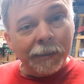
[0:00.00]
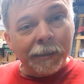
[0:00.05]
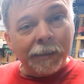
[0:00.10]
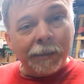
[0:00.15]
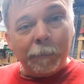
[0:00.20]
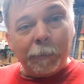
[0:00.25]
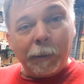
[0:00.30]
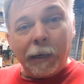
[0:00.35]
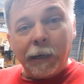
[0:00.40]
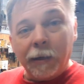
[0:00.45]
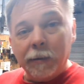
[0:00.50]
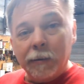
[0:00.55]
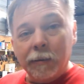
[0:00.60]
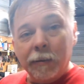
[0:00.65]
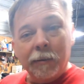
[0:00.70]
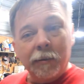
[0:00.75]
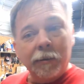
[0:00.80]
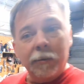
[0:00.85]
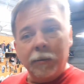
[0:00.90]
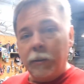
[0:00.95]
about,
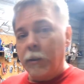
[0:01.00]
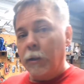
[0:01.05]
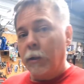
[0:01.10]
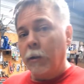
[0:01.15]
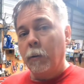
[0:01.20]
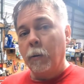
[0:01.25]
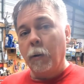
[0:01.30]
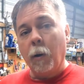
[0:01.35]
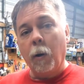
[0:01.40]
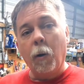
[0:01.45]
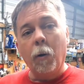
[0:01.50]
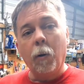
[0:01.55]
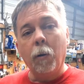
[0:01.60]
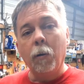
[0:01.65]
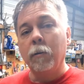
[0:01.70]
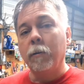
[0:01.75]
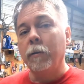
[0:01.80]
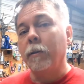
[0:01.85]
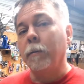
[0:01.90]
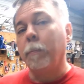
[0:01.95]
you know,
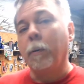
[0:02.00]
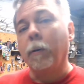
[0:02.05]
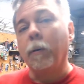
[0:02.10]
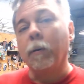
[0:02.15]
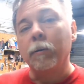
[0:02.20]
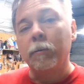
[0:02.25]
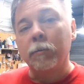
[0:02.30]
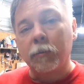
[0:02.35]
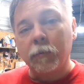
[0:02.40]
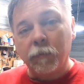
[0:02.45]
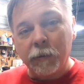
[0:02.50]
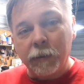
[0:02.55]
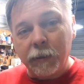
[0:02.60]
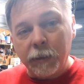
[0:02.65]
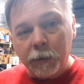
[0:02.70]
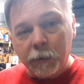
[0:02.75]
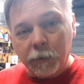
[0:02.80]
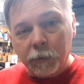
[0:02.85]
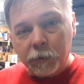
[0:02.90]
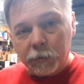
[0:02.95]
all of the parts of a
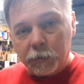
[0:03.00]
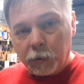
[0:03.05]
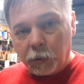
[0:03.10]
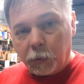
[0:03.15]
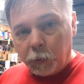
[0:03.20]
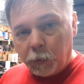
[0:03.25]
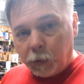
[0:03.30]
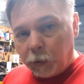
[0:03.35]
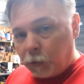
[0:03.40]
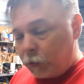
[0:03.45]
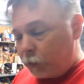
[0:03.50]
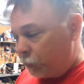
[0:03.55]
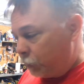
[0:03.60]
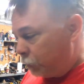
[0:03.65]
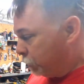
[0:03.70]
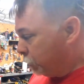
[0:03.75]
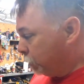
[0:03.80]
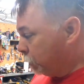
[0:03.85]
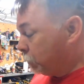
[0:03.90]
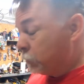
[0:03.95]
deal that's going on.
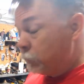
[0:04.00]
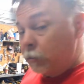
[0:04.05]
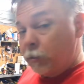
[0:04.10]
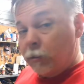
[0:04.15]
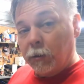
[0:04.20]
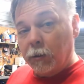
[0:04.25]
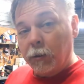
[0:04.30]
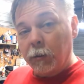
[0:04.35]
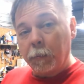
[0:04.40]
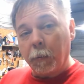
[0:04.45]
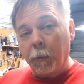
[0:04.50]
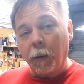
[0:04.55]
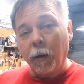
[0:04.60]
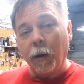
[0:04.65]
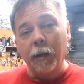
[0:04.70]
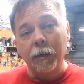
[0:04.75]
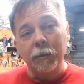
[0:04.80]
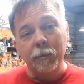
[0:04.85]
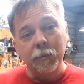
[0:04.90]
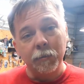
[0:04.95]
You know, is it a good
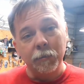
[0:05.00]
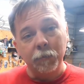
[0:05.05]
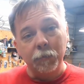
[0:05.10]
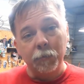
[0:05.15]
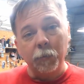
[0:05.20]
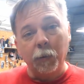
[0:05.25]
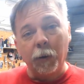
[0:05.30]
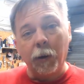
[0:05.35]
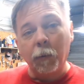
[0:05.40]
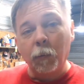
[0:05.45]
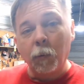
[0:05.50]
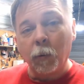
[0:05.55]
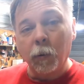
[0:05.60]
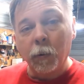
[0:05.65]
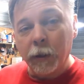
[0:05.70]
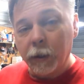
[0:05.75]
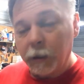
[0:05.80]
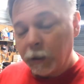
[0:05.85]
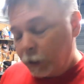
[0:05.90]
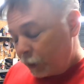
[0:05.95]
price? Do I
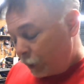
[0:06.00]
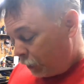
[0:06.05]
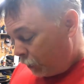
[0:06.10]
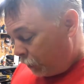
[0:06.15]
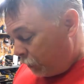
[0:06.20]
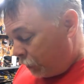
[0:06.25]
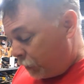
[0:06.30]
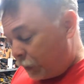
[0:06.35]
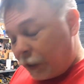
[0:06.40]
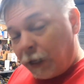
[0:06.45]
want it? Can